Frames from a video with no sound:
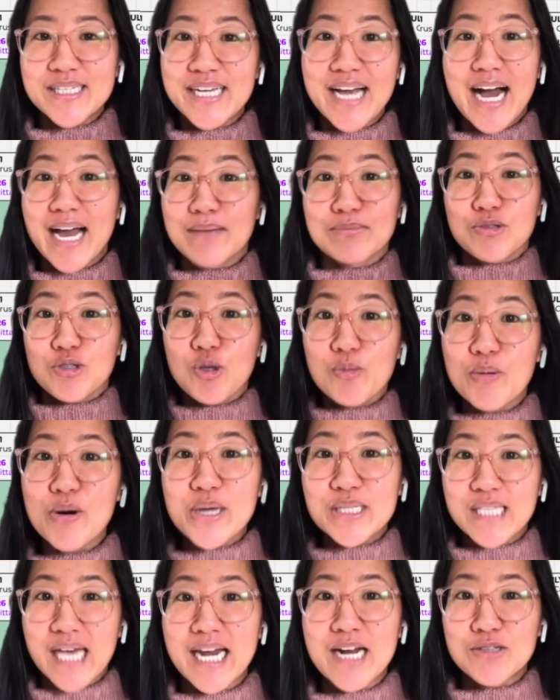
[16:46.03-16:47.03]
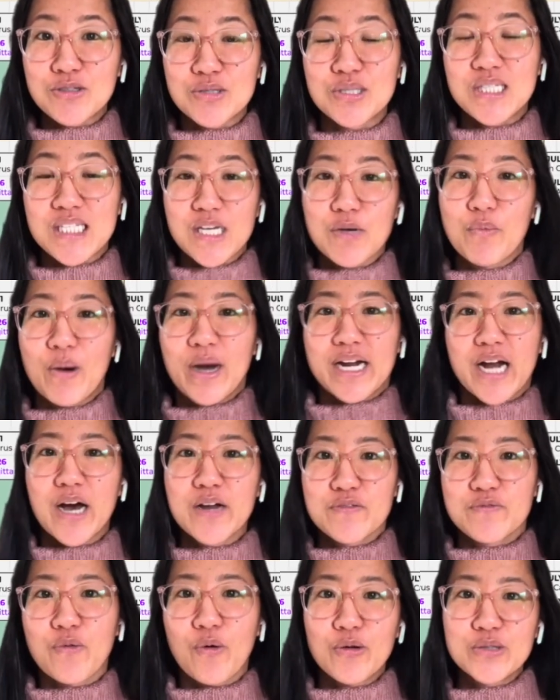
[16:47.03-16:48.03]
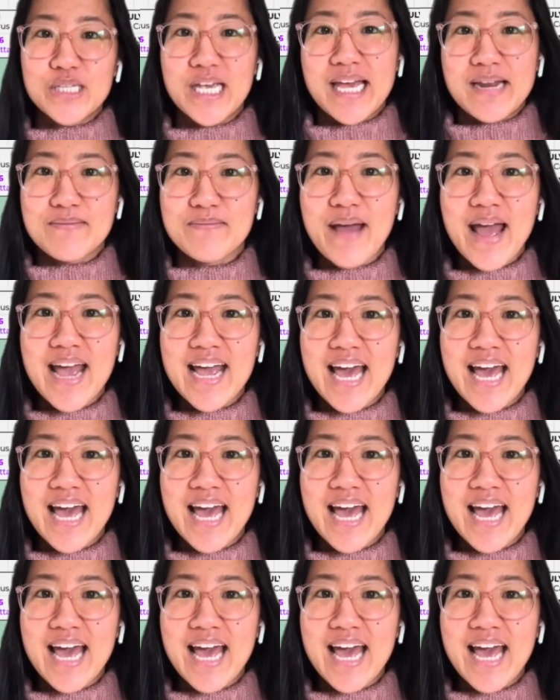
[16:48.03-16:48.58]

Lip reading: I'm super excited to see what unfolds in May,